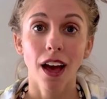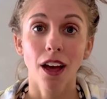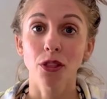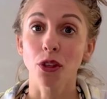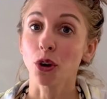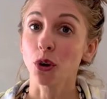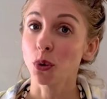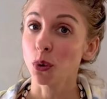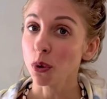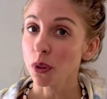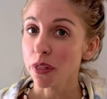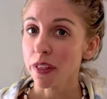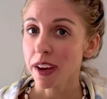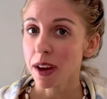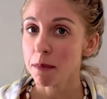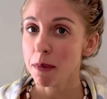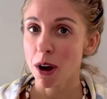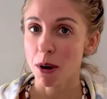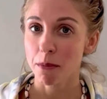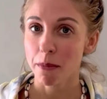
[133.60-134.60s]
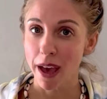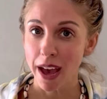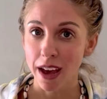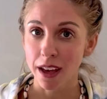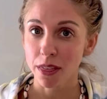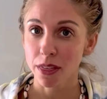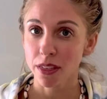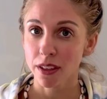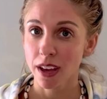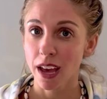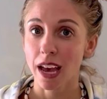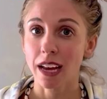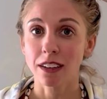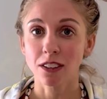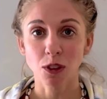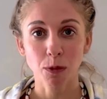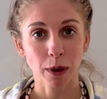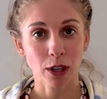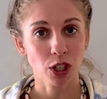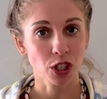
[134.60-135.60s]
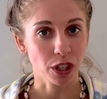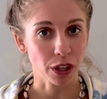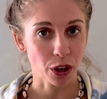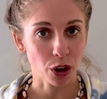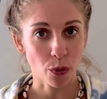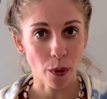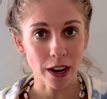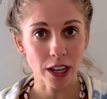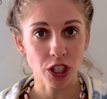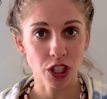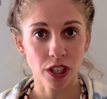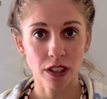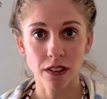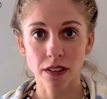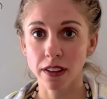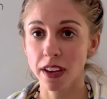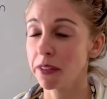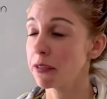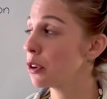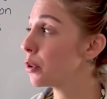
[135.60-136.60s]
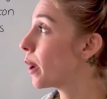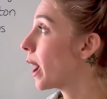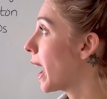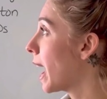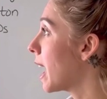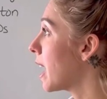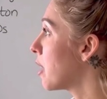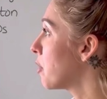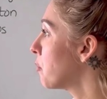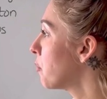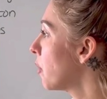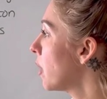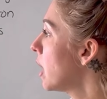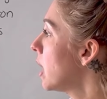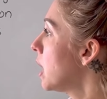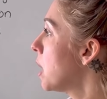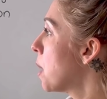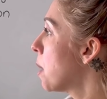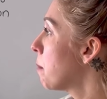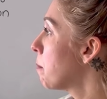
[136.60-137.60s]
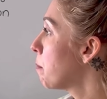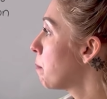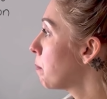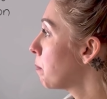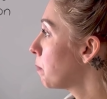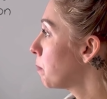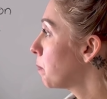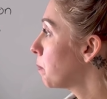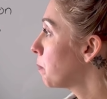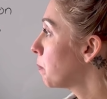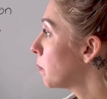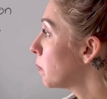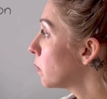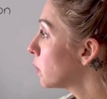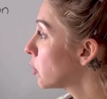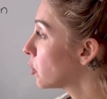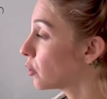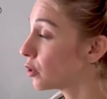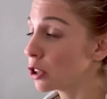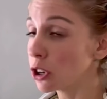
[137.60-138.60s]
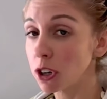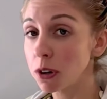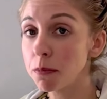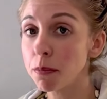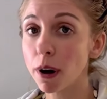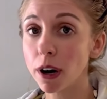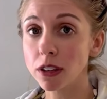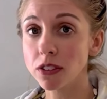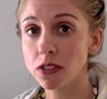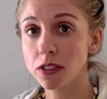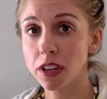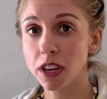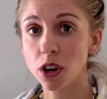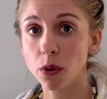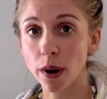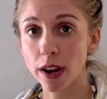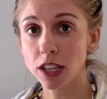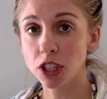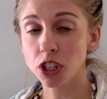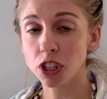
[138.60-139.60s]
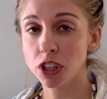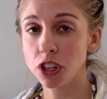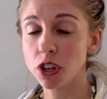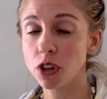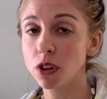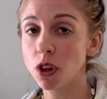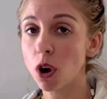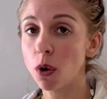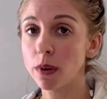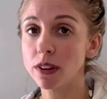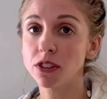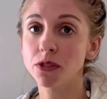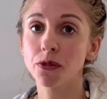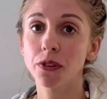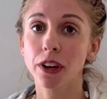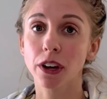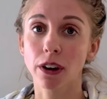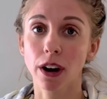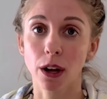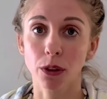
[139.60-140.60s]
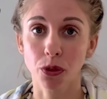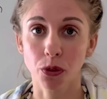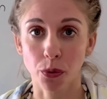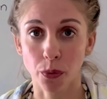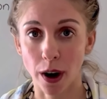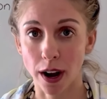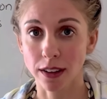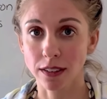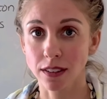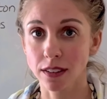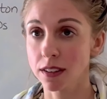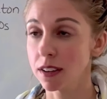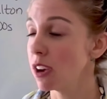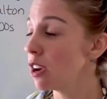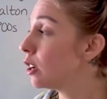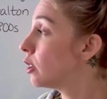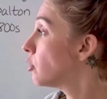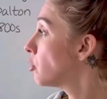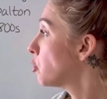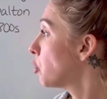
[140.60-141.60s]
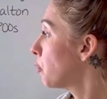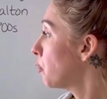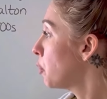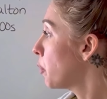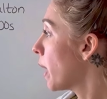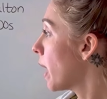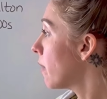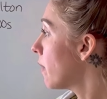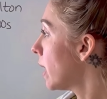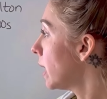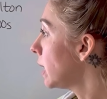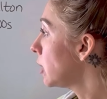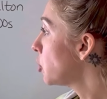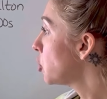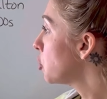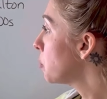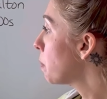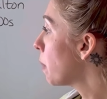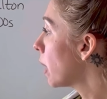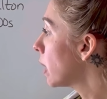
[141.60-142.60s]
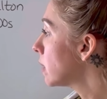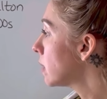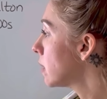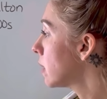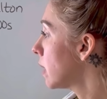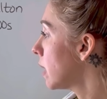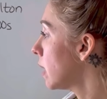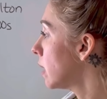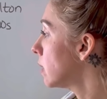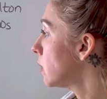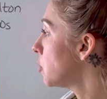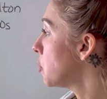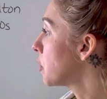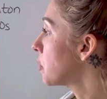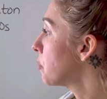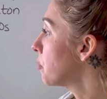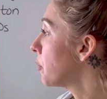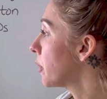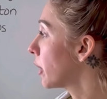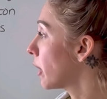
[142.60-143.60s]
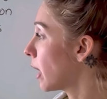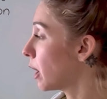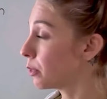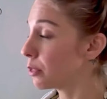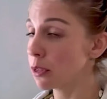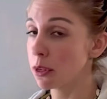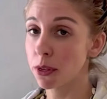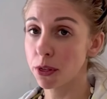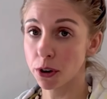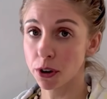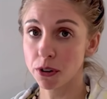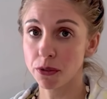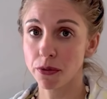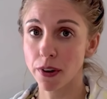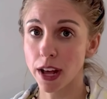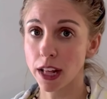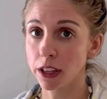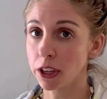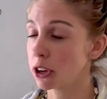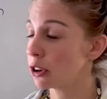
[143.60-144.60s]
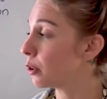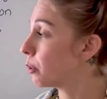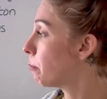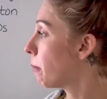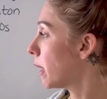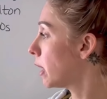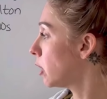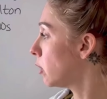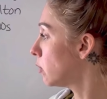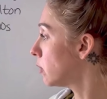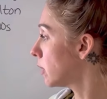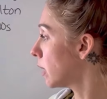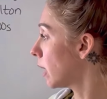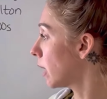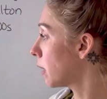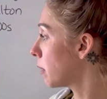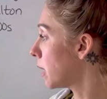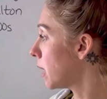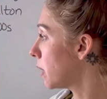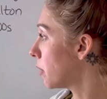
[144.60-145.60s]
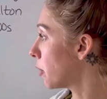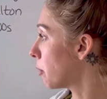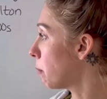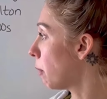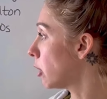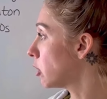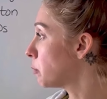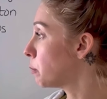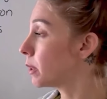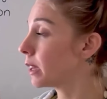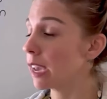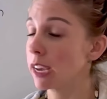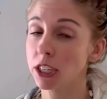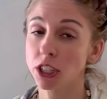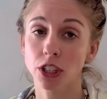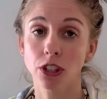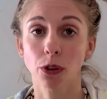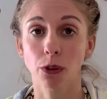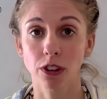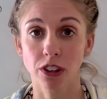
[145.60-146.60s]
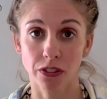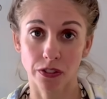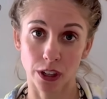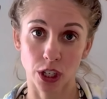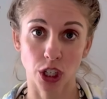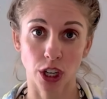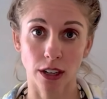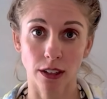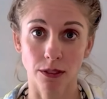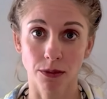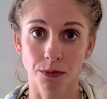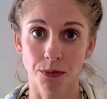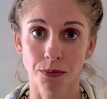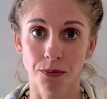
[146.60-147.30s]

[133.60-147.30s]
The cool thing about math, and especially equations, if you have certain parts of the equation, you can always figure out the rest. So if you have any two parts of these, you can figure out the third value by using either multiplication or division.